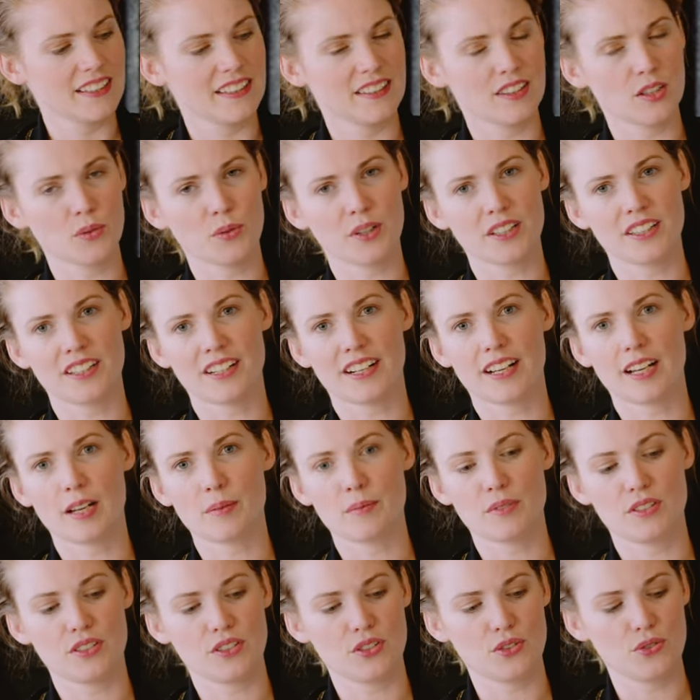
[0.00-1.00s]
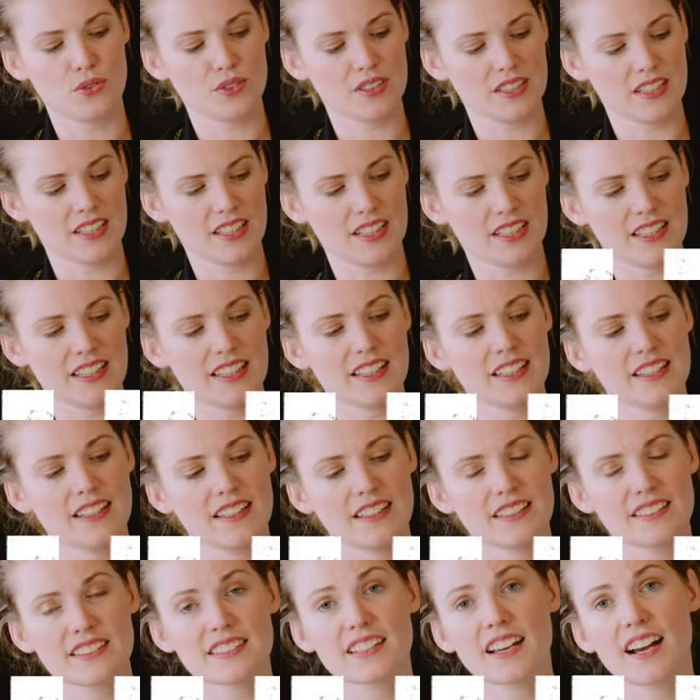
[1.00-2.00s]
The one that I'm using
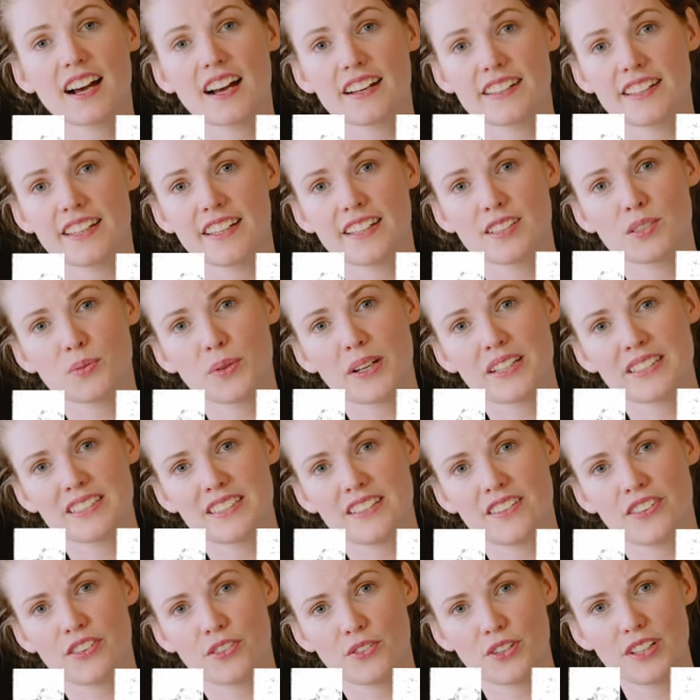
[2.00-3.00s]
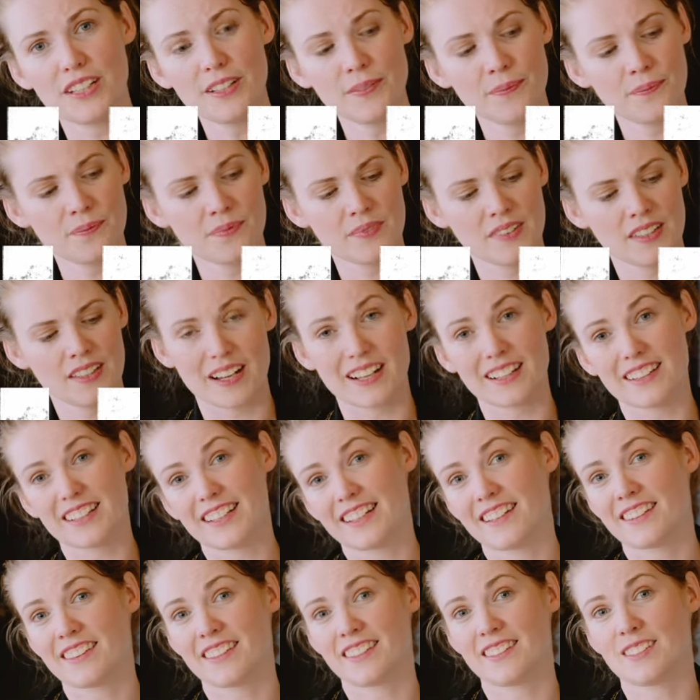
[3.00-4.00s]
is Calle 23. I
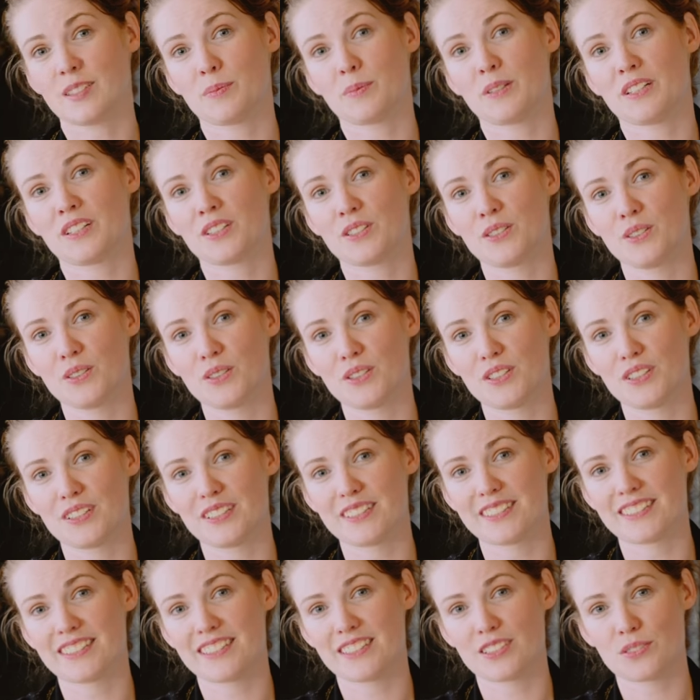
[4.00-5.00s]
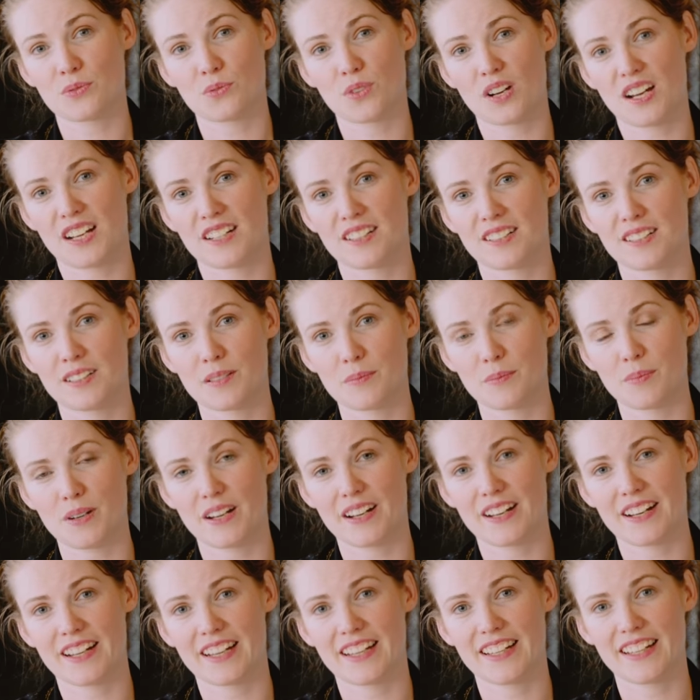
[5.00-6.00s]
like this because it's run
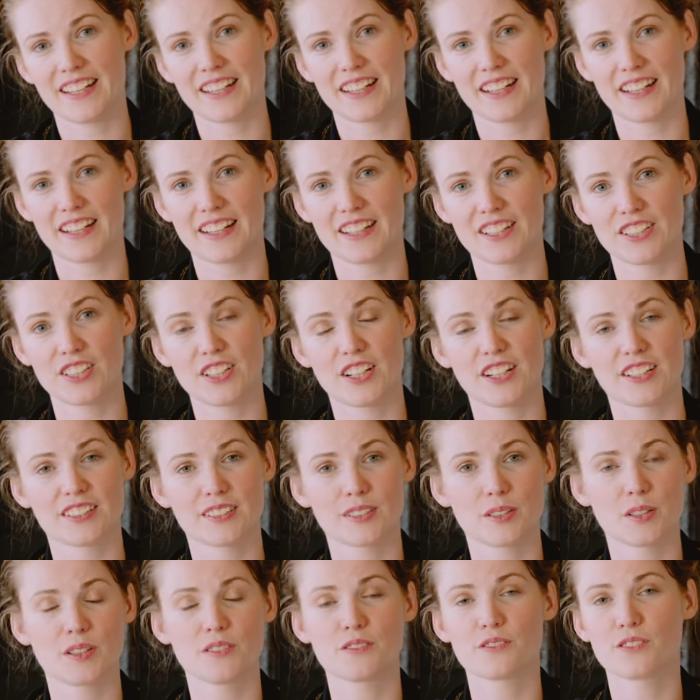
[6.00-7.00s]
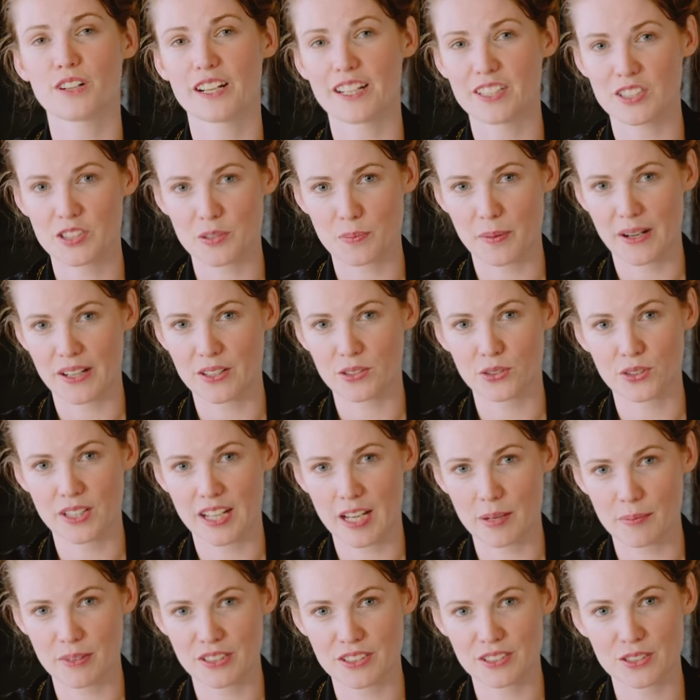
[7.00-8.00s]
by a young French
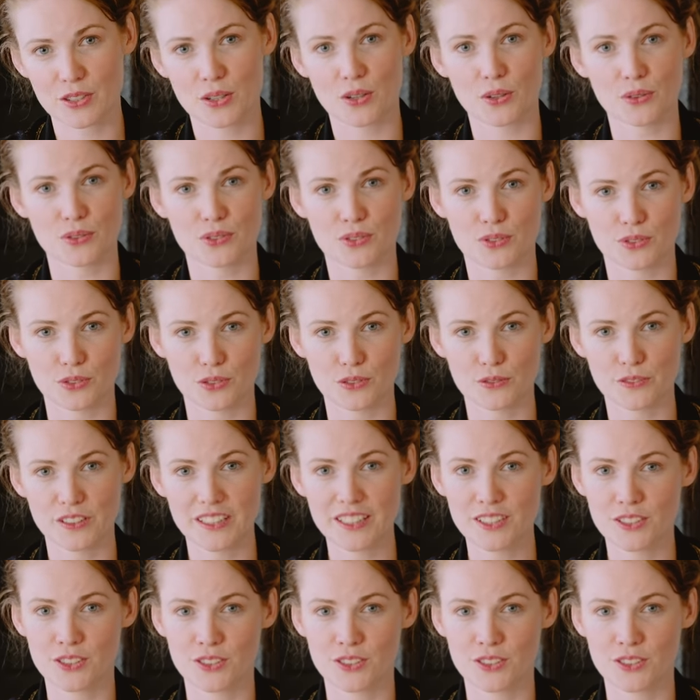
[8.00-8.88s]
biochemist called Sophie,